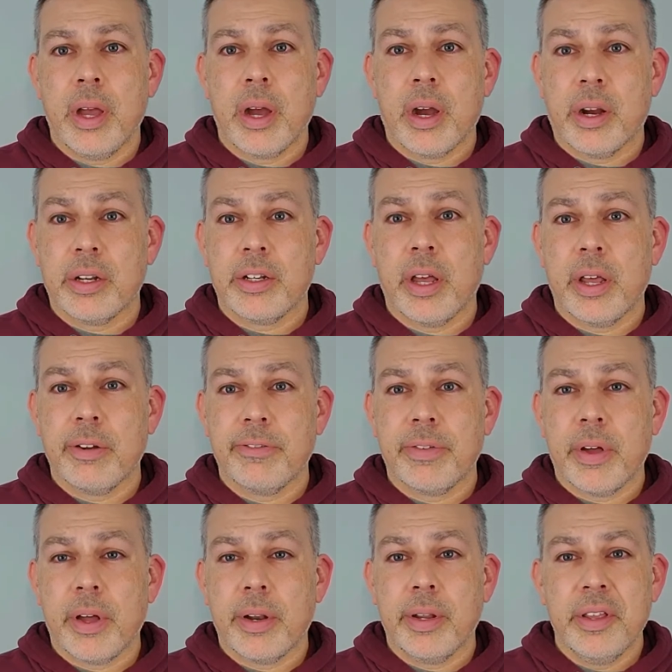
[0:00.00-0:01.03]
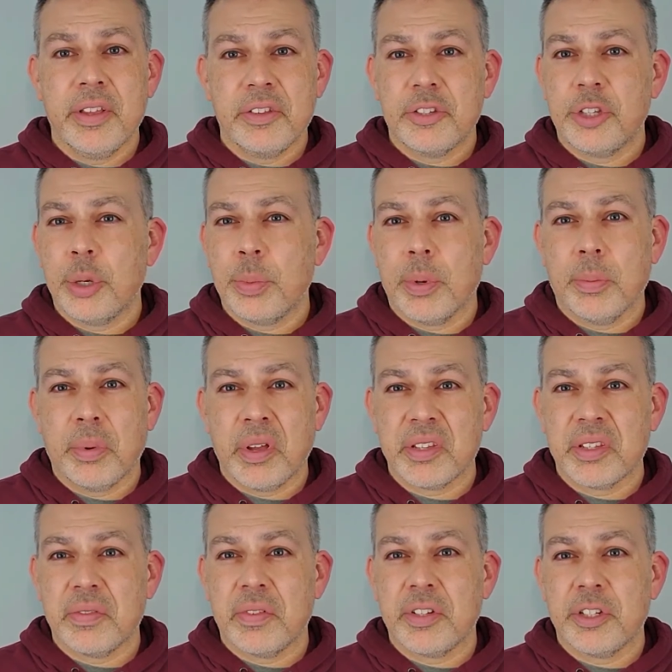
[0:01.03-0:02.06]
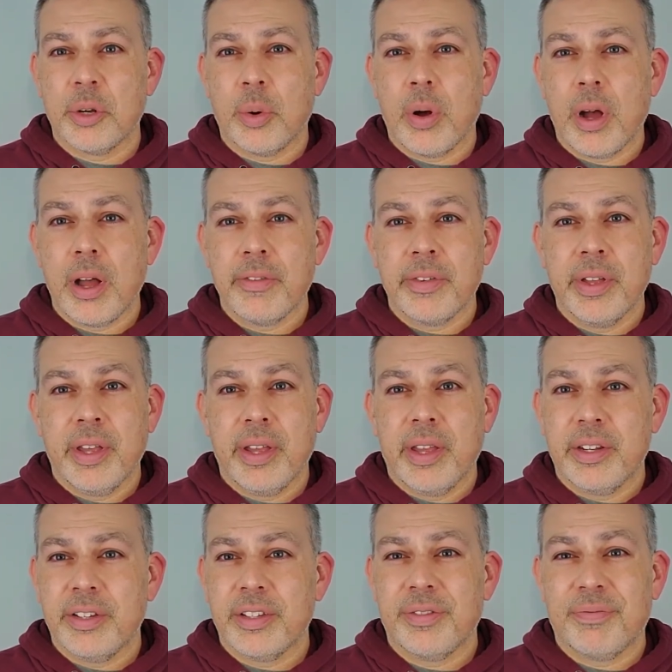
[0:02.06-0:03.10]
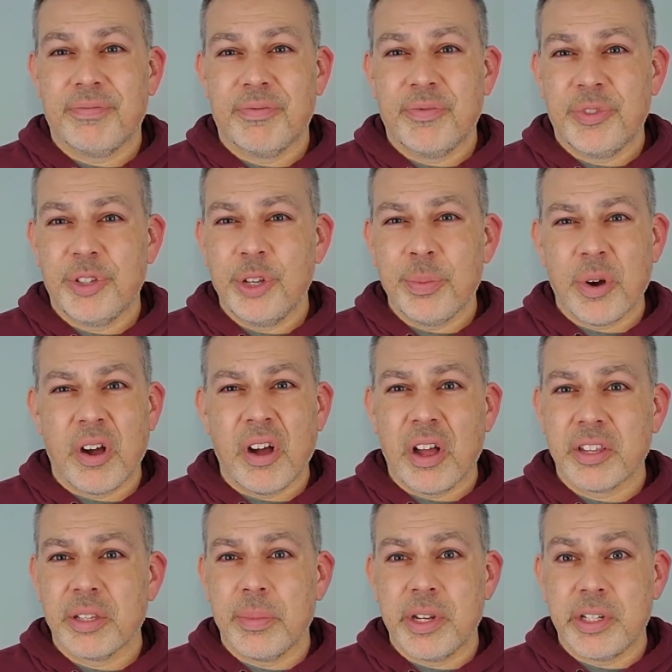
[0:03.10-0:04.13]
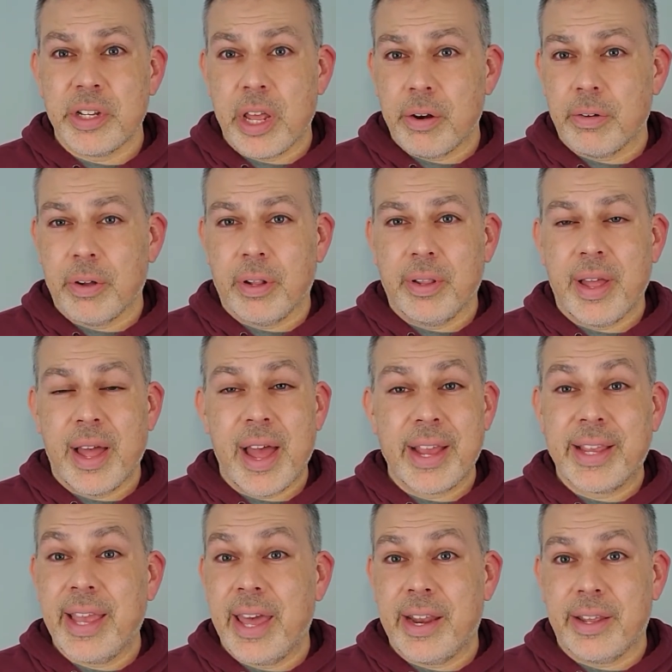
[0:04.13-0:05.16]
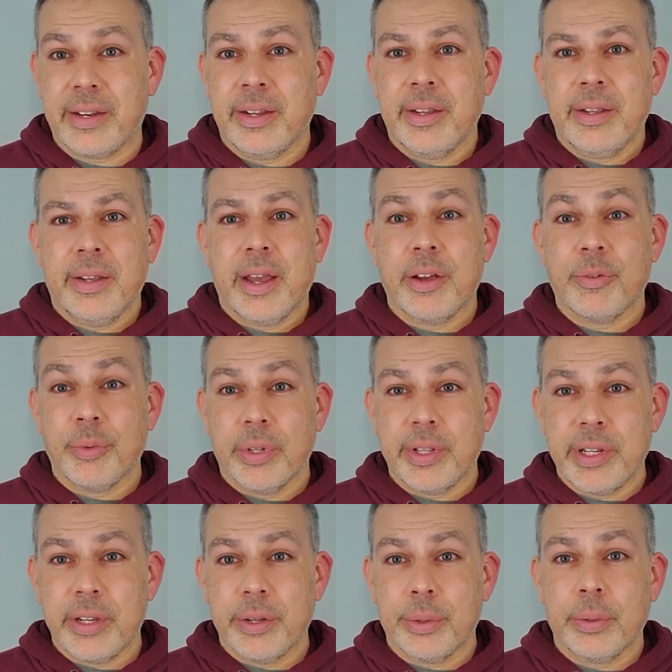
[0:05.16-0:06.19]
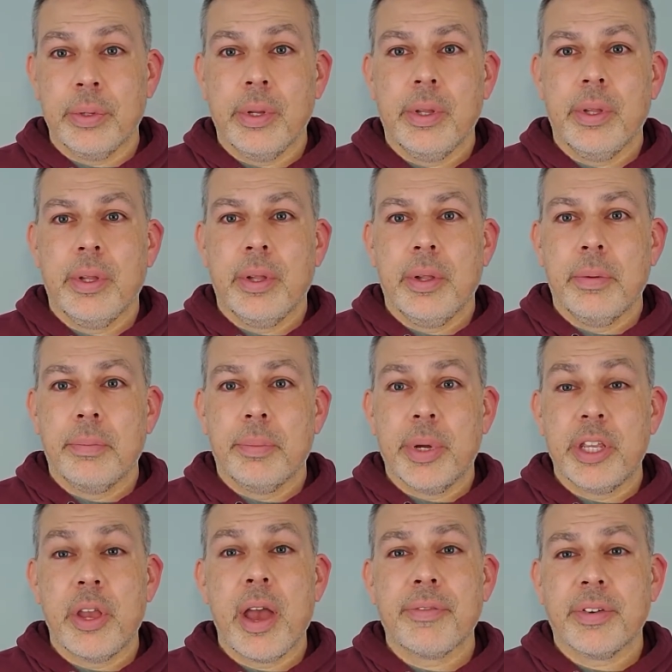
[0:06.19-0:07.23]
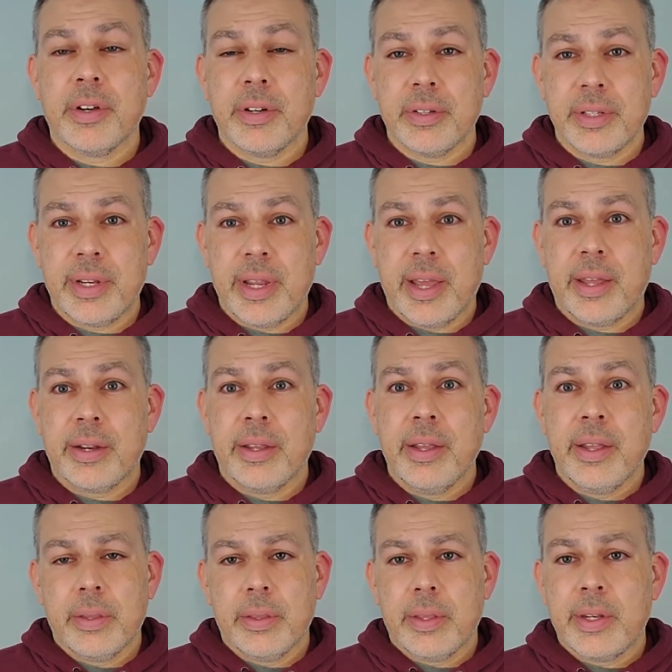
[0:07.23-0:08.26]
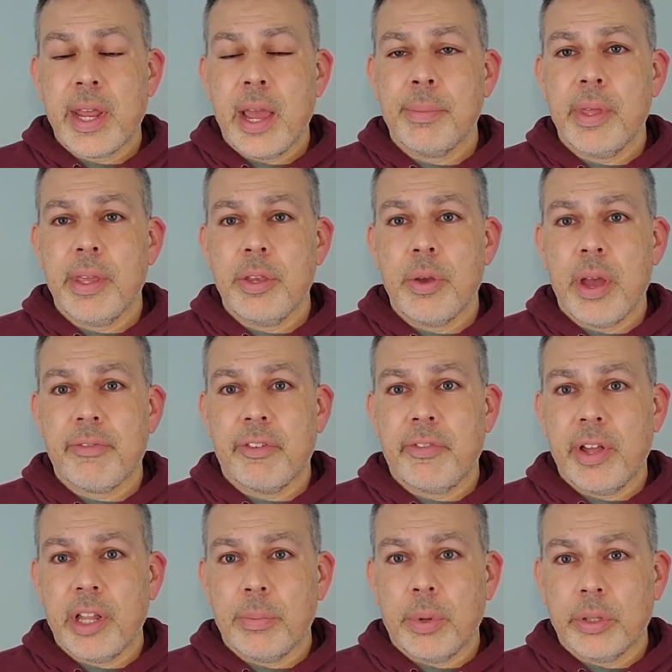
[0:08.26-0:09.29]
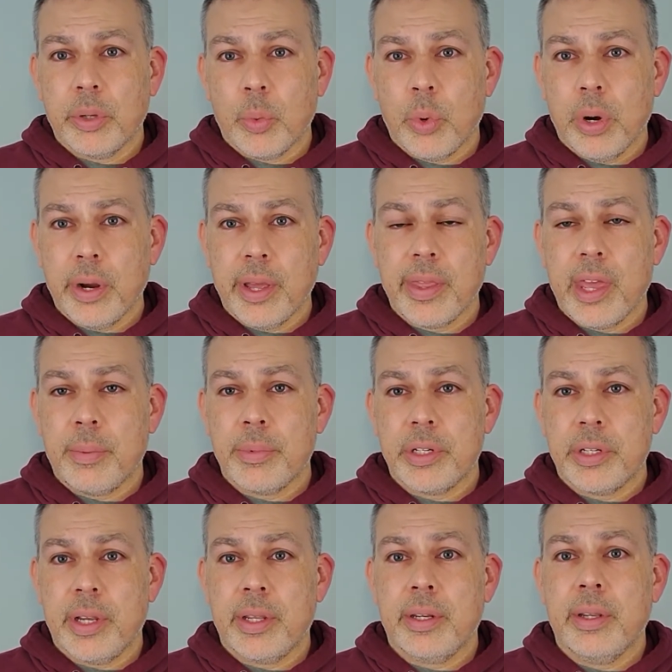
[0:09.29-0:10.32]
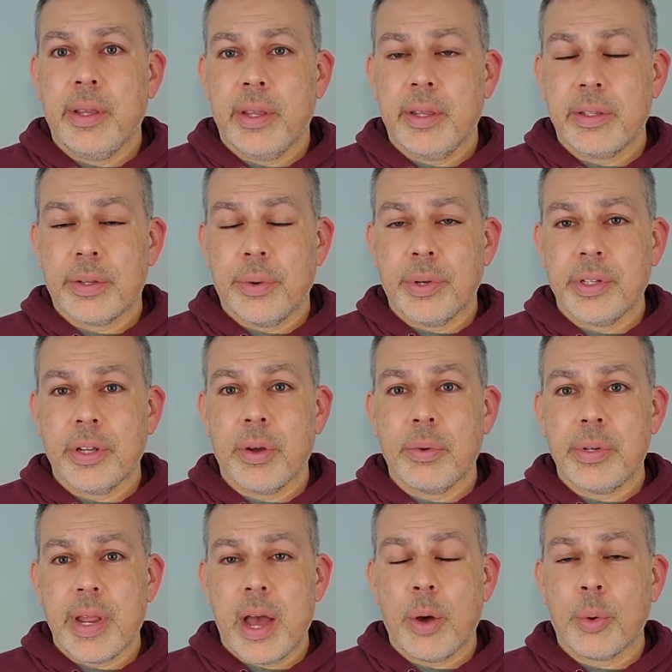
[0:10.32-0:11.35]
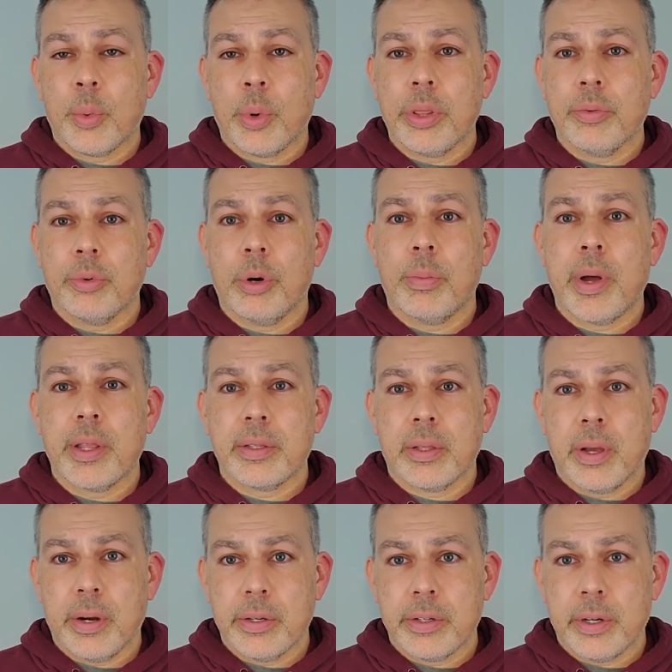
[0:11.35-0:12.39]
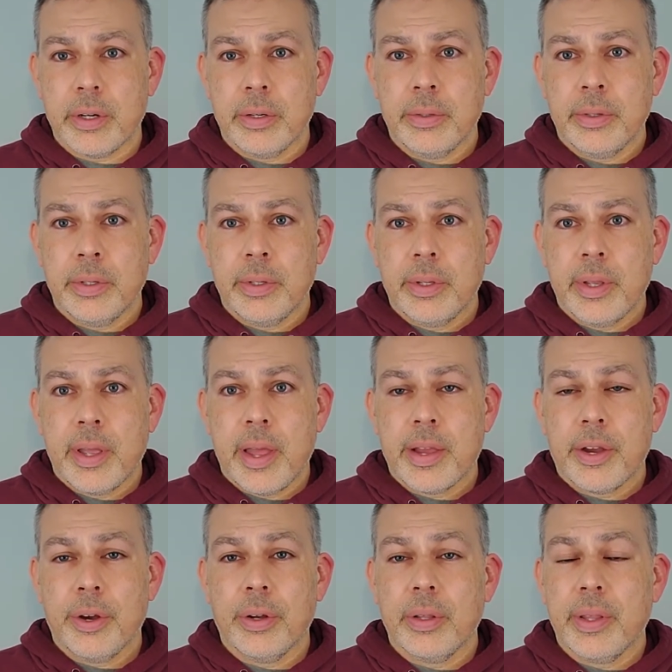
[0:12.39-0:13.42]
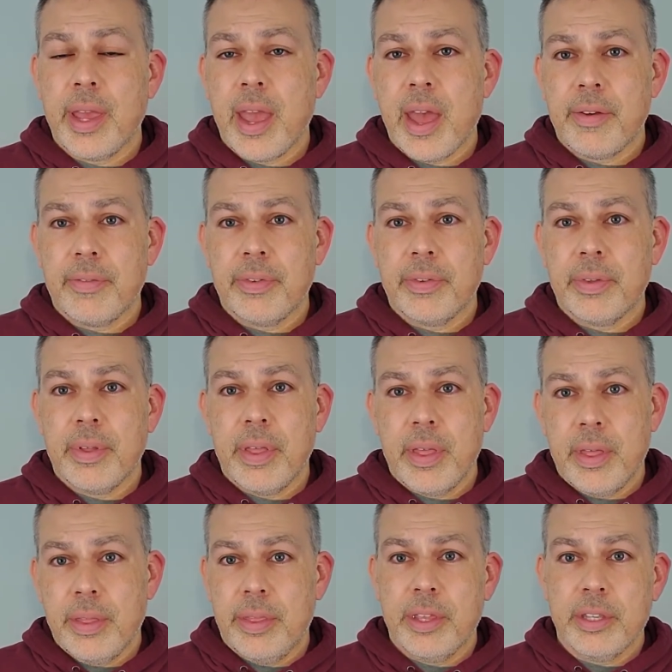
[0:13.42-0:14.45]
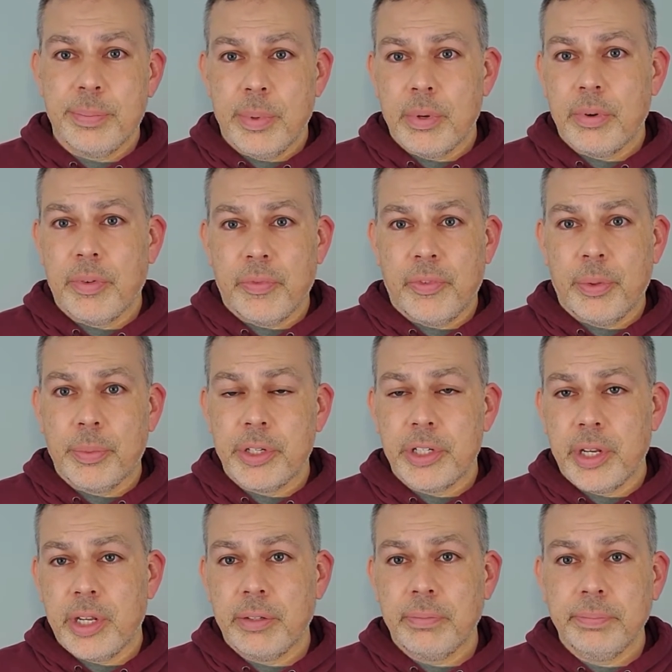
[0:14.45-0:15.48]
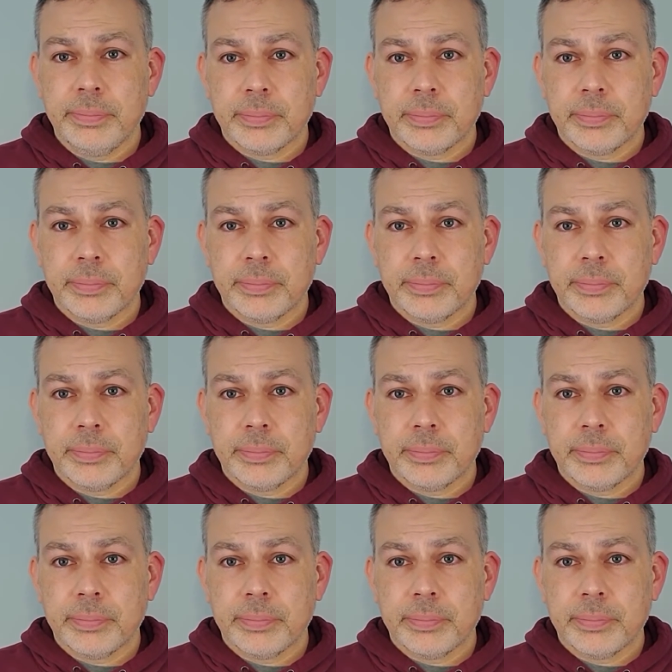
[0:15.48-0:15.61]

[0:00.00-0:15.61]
are a ton of fun, super impressive to show off, and just super awesome in general. I get it. I really do. But you have to understand, the time that you have available to work on that machine is going to go down when the robot's larger. I currently have this beautiful machine